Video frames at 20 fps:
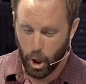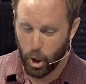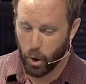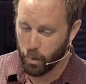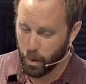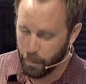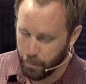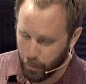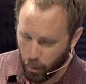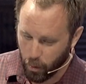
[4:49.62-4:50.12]
who
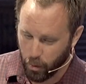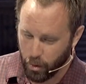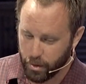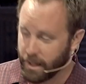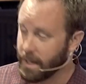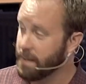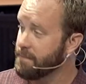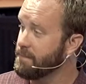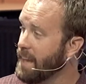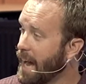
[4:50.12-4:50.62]
were born
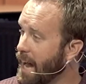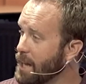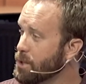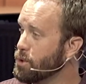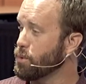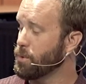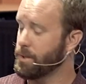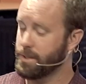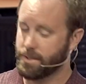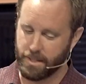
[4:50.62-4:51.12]
out of
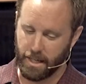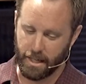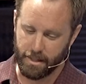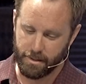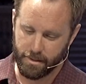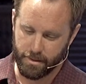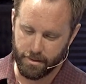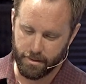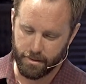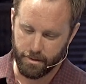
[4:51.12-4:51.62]
natural
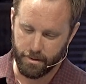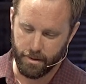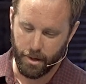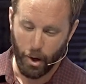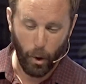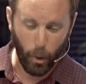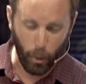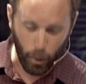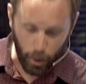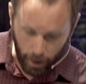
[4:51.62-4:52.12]
descent,
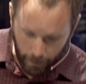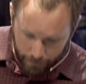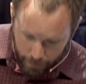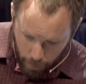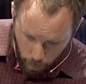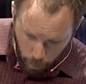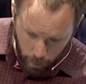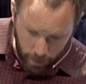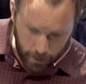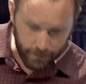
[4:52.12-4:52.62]
or of
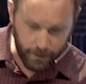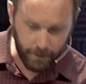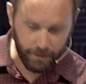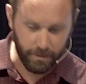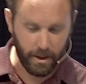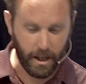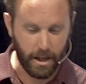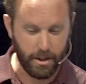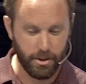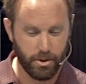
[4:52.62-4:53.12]
the will of the
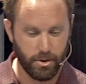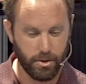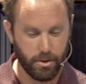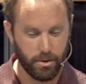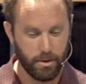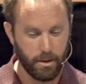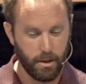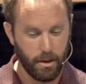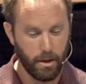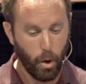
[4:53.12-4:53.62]

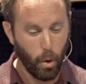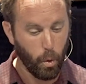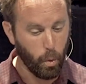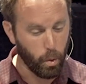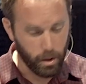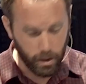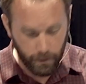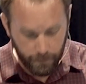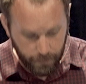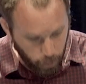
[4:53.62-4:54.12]
flesh,
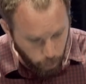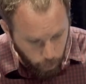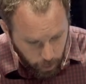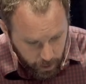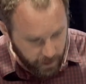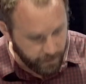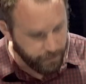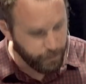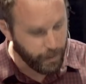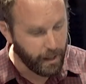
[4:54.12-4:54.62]
or of the
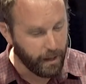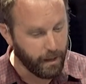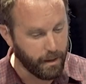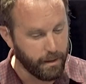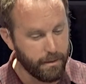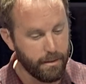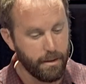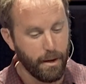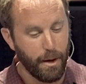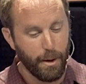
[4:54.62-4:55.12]
will of
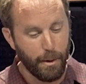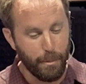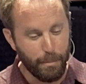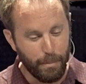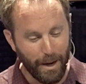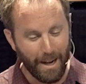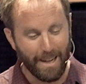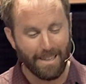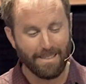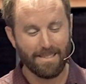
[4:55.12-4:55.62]
man,
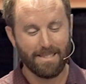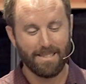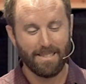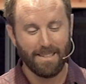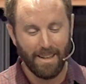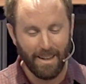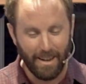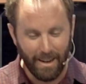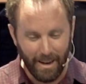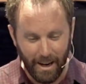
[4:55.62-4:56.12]
but
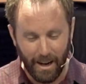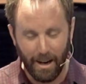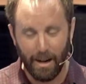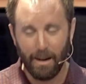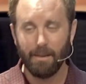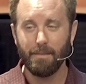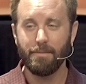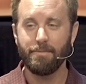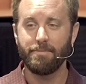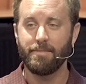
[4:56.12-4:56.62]

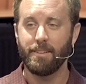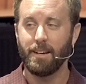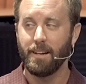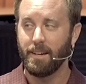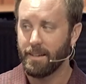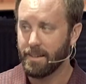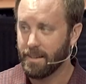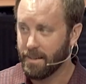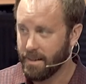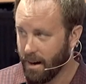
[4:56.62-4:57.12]
of
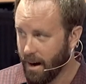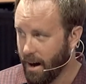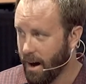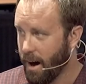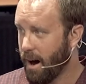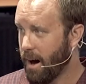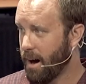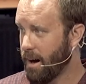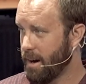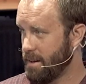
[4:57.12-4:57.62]

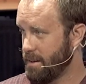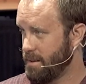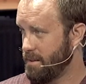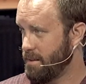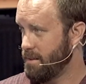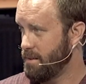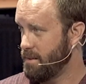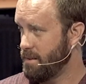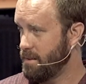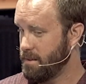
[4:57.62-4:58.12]
God.
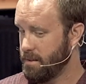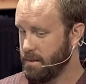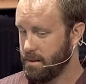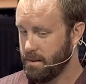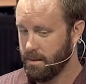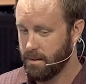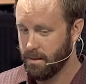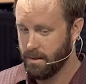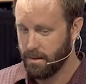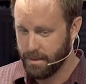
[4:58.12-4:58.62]

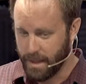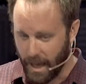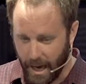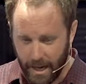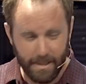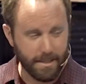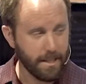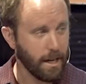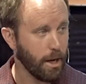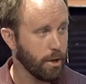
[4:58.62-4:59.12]

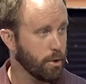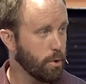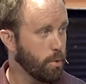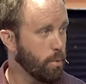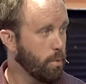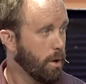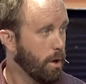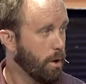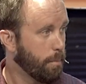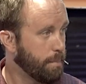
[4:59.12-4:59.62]
That is how
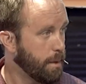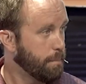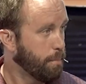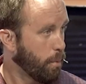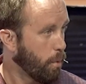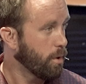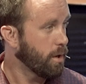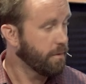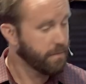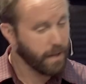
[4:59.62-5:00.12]
you be
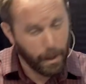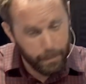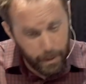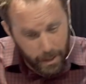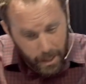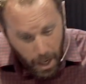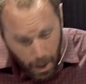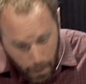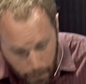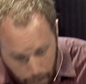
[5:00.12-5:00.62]
born of God.
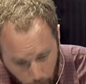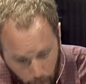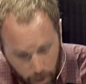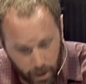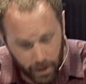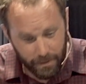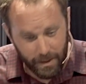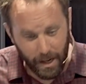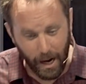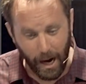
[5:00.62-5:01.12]
Being
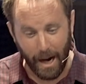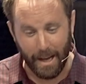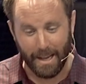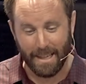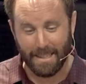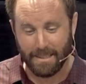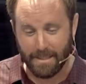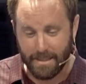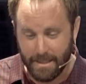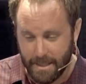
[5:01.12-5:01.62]
born of God
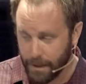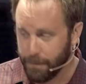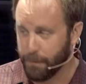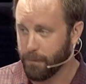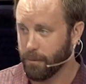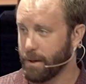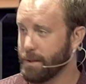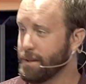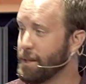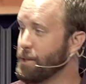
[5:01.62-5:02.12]
is
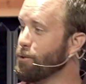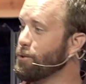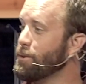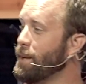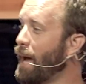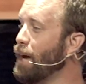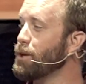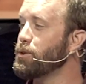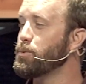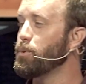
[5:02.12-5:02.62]
different than your
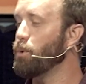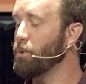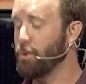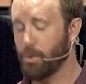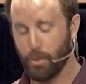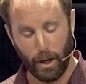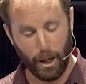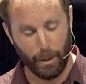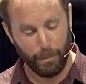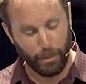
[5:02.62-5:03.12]
natural
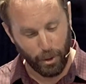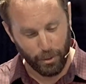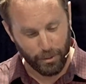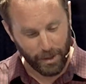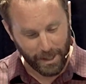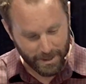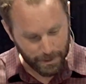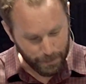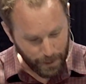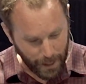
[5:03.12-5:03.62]
uh, birth
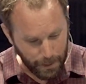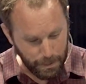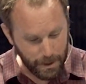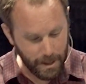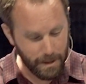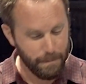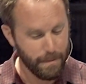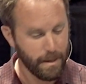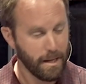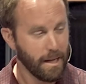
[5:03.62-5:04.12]
as a
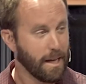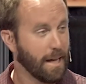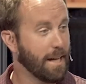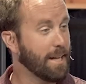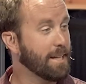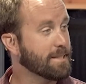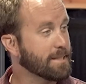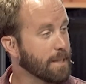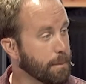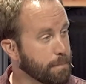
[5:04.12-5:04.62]
baby.
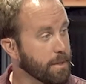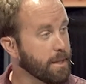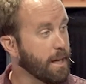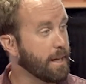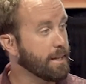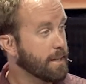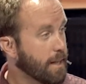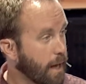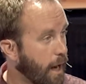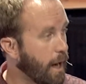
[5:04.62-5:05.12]
It is something
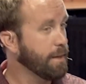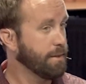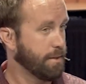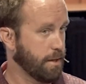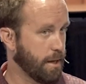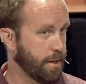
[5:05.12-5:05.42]
that God